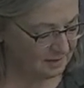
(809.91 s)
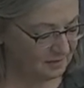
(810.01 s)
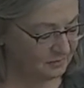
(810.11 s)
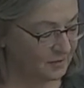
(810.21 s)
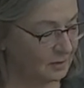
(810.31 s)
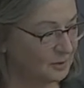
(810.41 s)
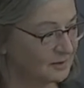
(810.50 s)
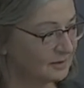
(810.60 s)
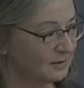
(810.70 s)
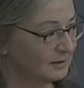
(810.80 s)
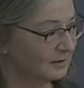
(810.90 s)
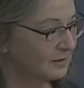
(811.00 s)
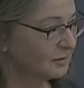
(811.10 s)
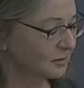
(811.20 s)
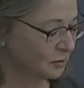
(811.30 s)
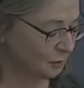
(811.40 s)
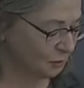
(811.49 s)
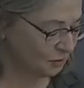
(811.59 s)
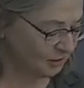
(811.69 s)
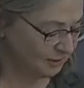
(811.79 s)
the pharmacy, the
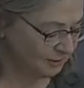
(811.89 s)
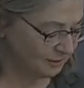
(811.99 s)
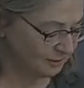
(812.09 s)
school,